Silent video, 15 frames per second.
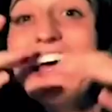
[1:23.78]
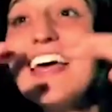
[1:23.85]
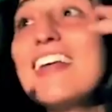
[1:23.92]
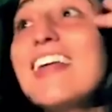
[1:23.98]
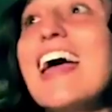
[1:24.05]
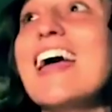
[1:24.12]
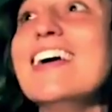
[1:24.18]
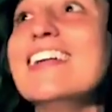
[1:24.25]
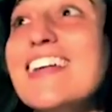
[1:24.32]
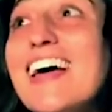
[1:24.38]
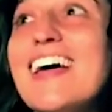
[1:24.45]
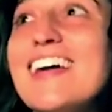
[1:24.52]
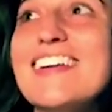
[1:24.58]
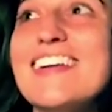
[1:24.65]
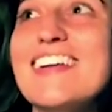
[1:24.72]

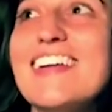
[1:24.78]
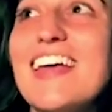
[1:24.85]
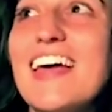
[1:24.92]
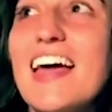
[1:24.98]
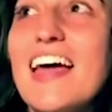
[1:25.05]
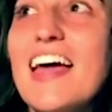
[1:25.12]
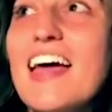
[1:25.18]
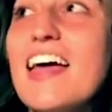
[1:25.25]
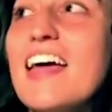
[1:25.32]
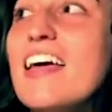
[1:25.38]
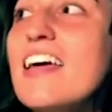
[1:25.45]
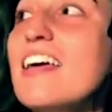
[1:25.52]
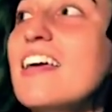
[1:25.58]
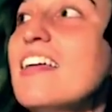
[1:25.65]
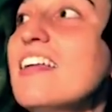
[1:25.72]

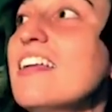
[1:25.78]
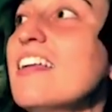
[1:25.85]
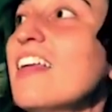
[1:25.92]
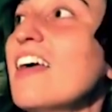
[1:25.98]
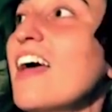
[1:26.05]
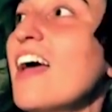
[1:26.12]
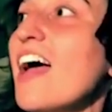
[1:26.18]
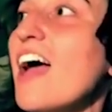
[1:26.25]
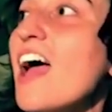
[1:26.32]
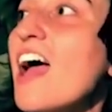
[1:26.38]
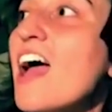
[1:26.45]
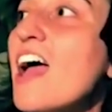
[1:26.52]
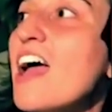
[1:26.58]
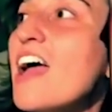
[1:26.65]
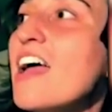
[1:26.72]

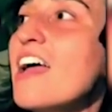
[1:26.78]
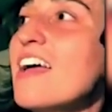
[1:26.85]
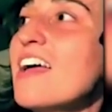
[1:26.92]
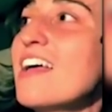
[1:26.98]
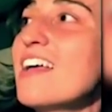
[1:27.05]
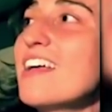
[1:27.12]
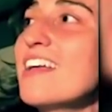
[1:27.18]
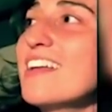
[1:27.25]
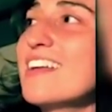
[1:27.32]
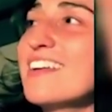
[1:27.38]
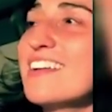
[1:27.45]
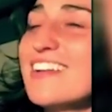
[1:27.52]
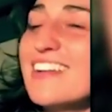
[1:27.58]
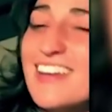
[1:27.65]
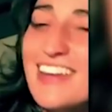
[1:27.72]

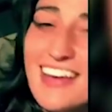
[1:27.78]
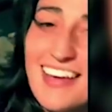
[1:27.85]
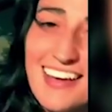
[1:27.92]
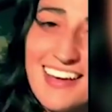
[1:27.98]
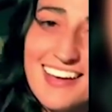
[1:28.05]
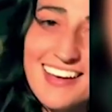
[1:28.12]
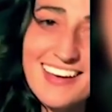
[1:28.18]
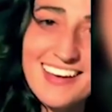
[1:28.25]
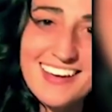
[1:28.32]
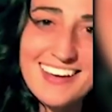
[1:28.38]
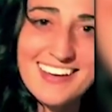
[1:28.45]
No one is speaking in this clip.